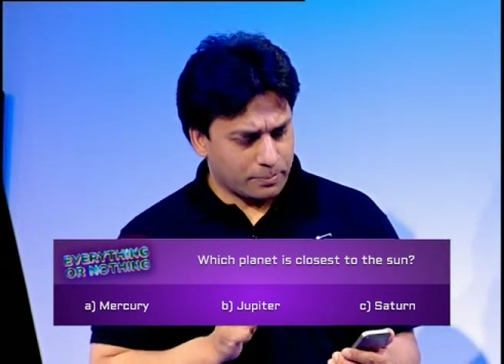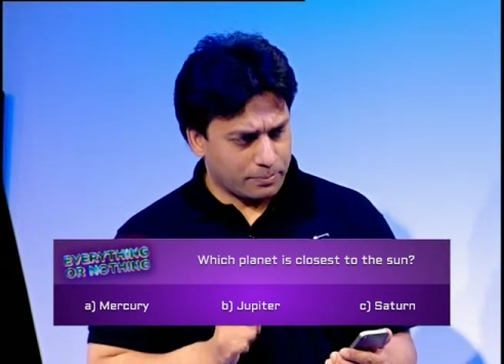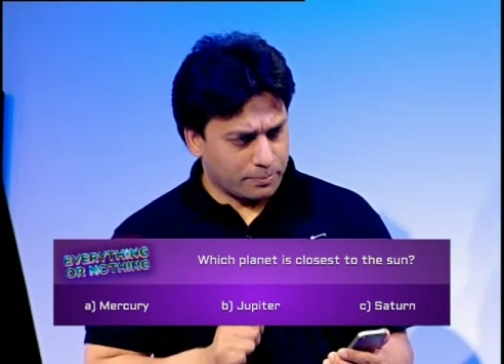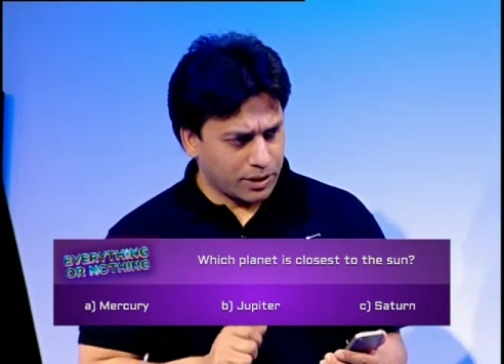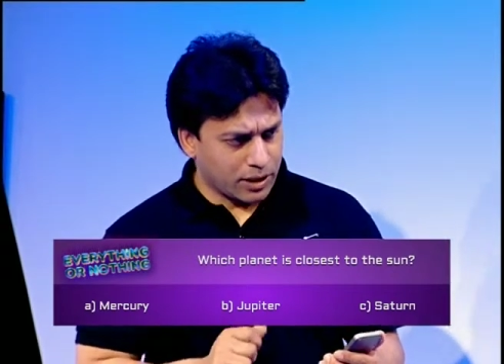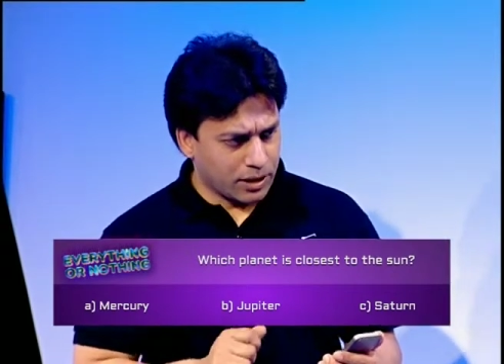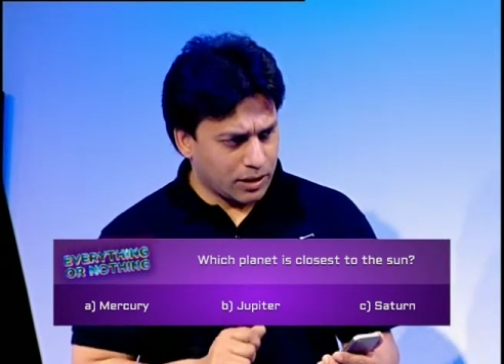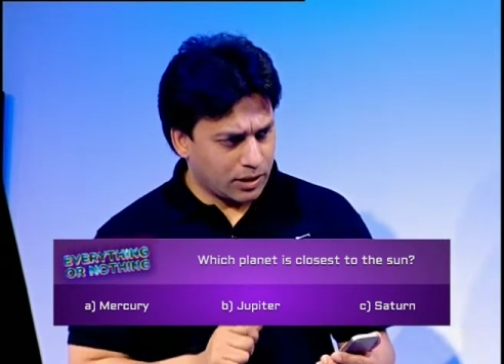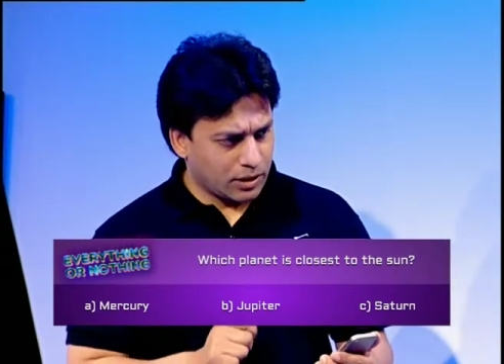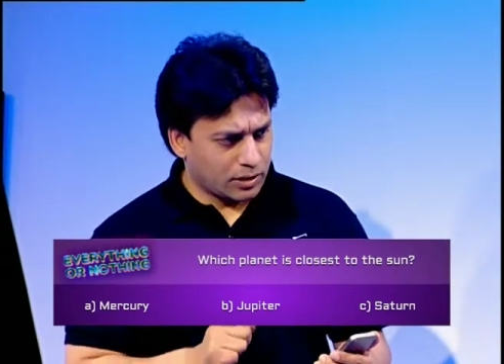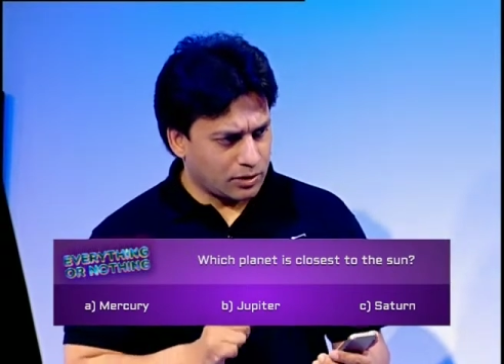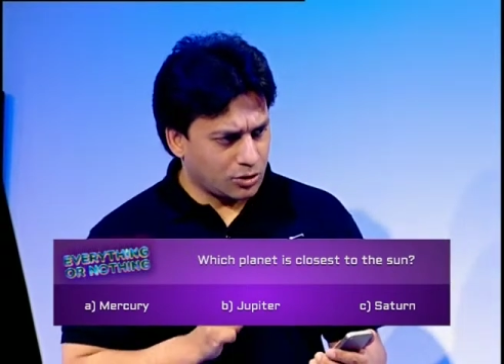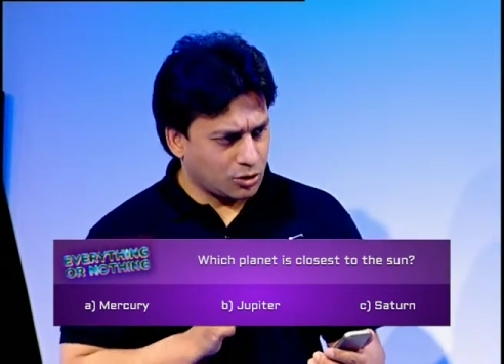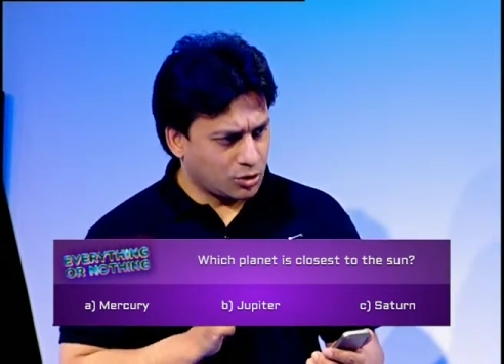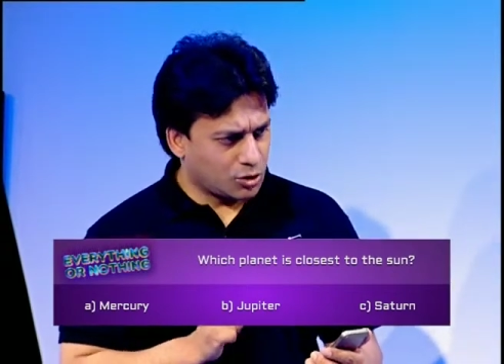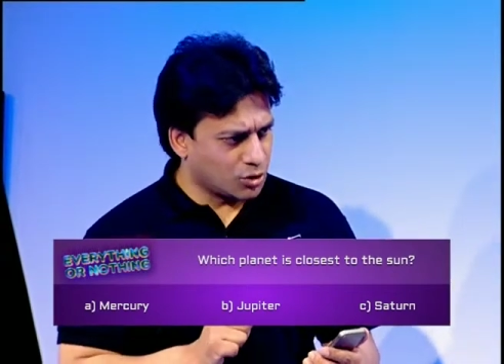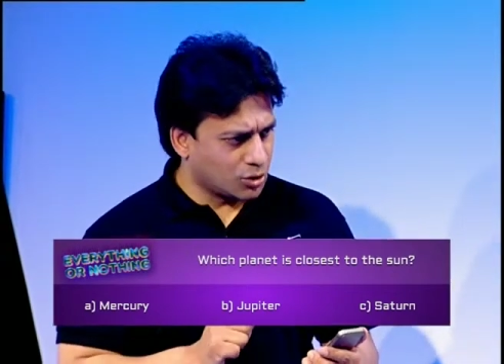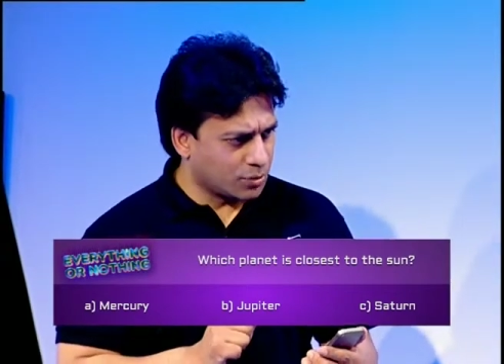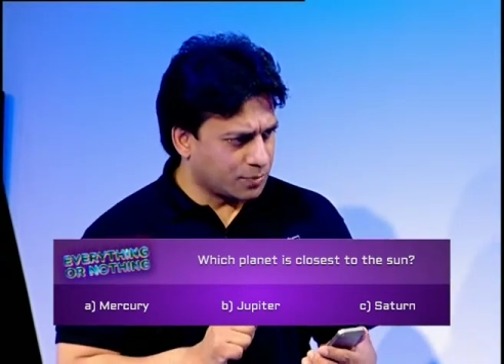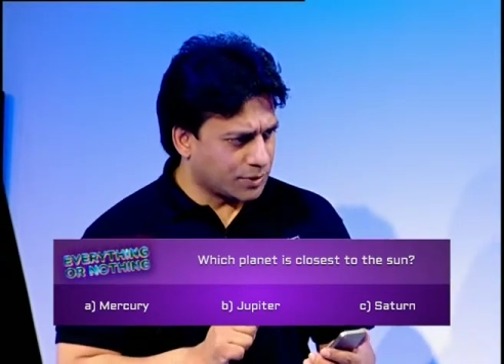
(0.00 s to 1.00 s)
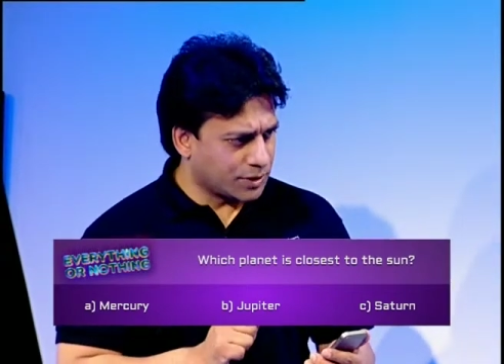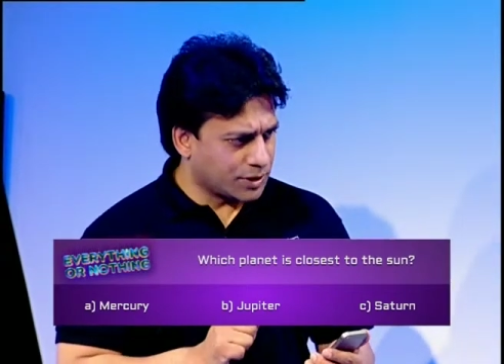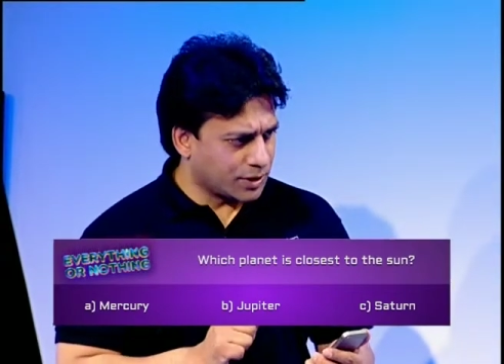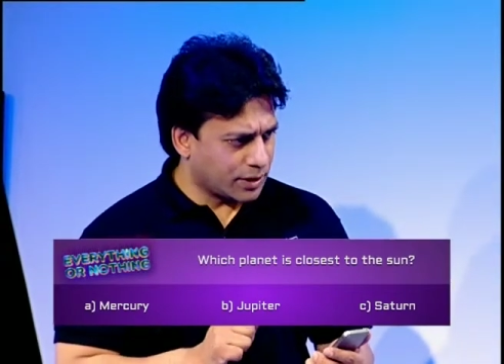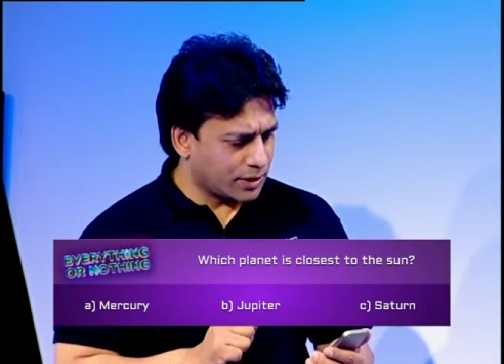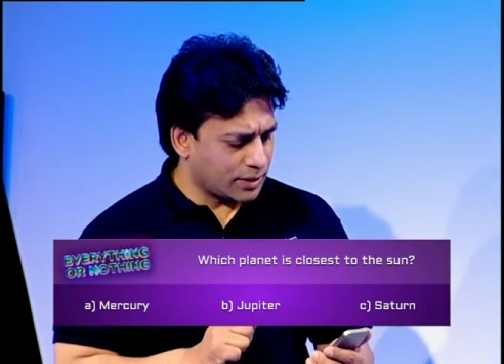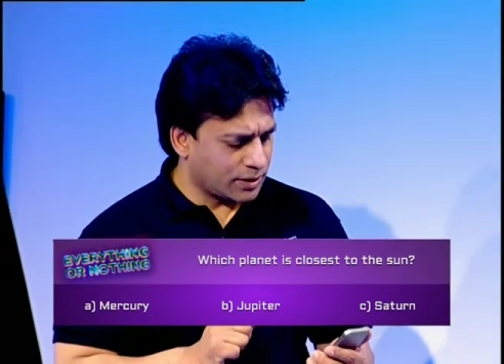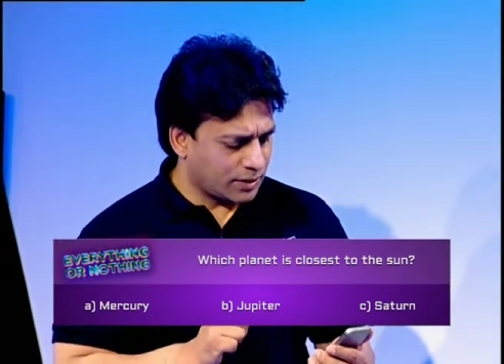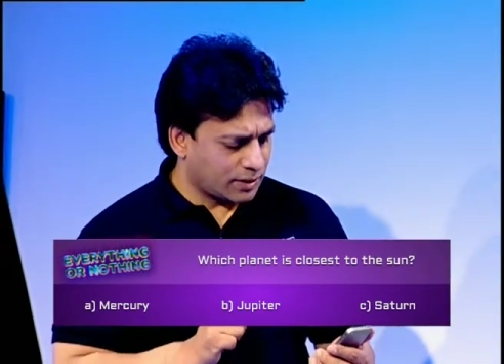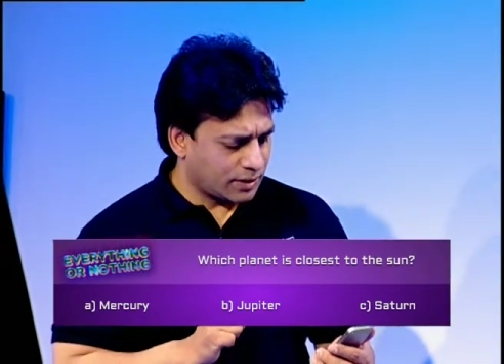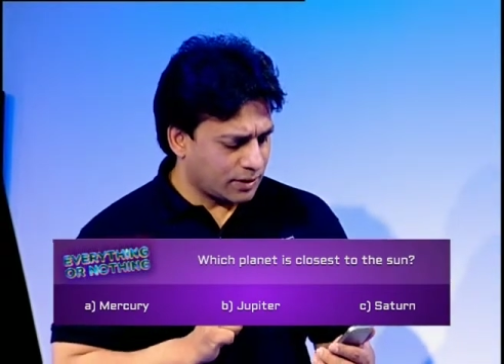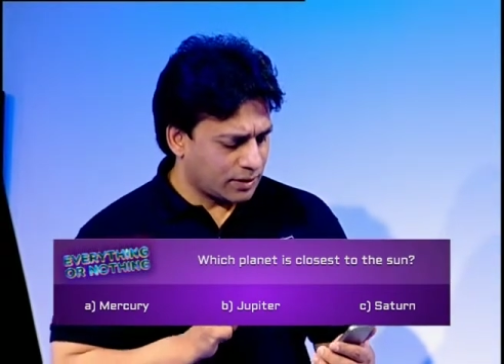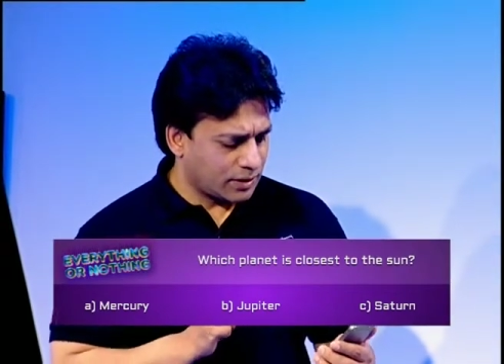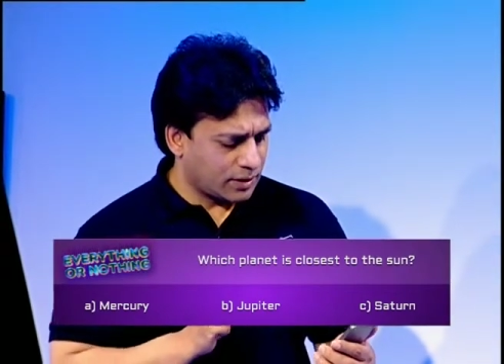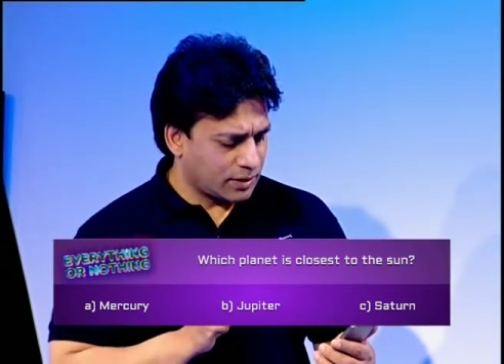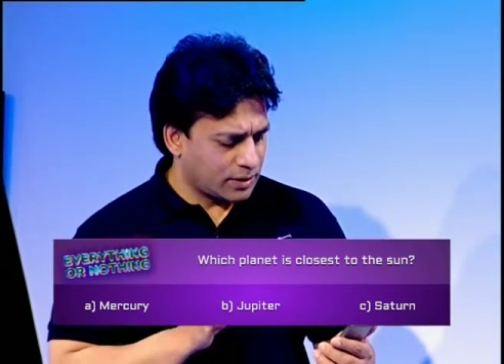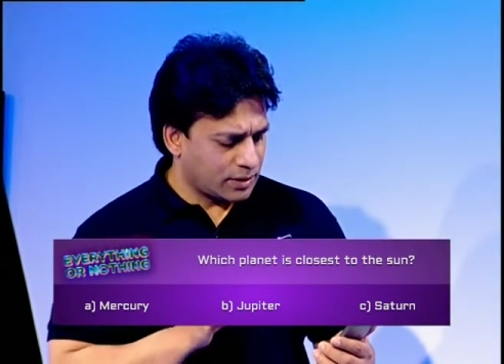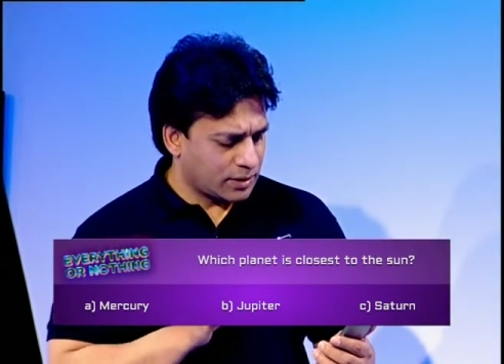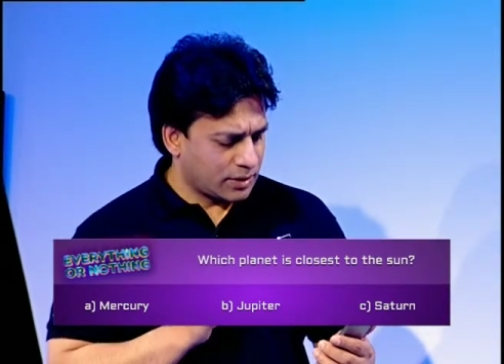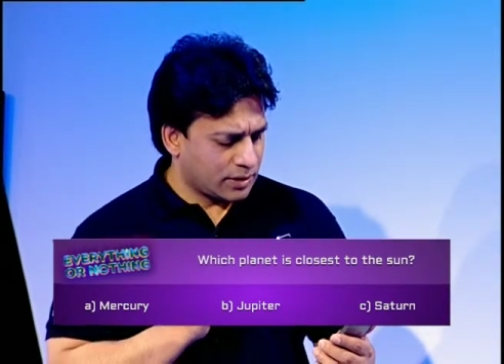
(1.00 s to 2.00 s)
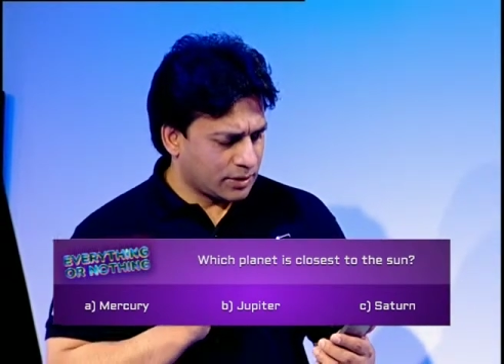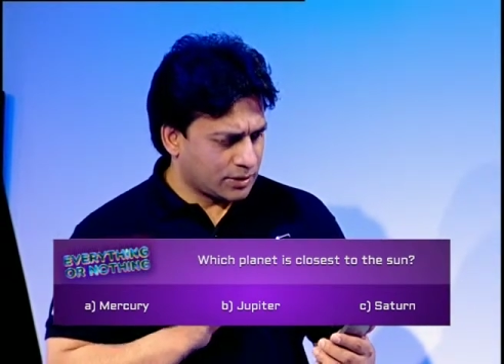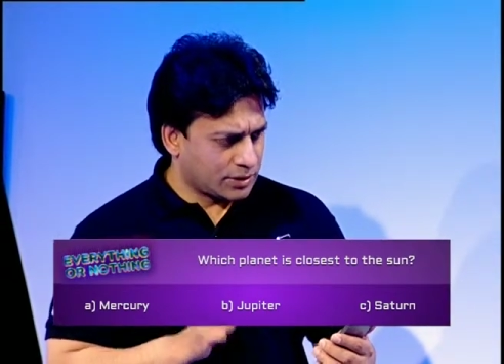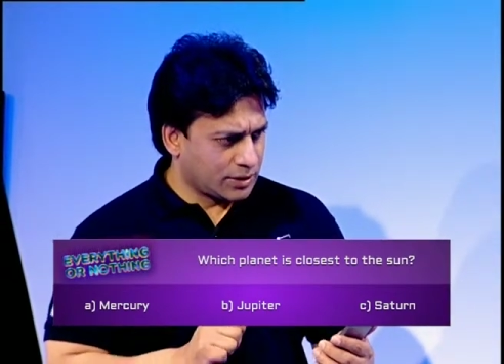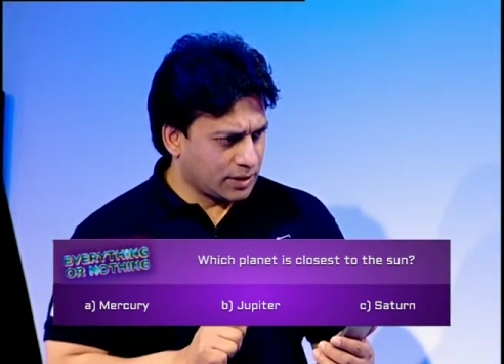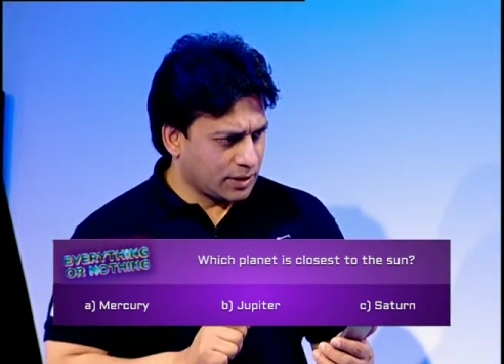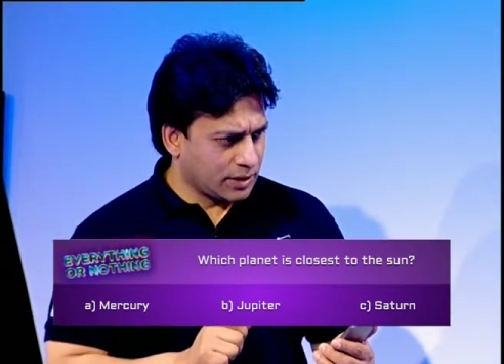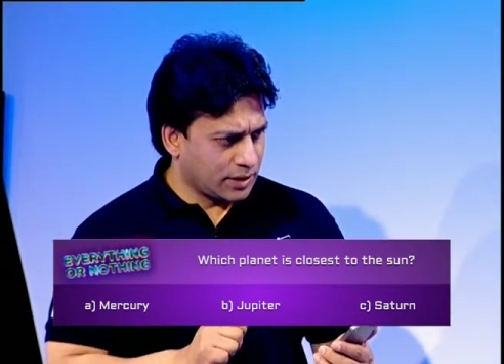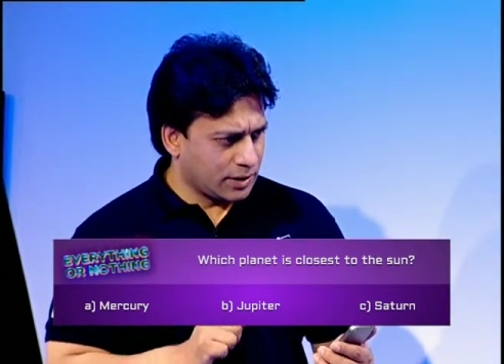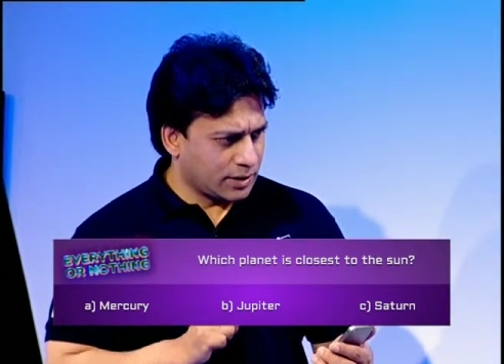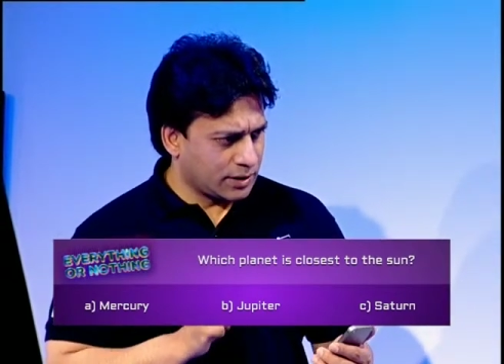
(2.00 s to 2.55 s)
B. Jupiter. C.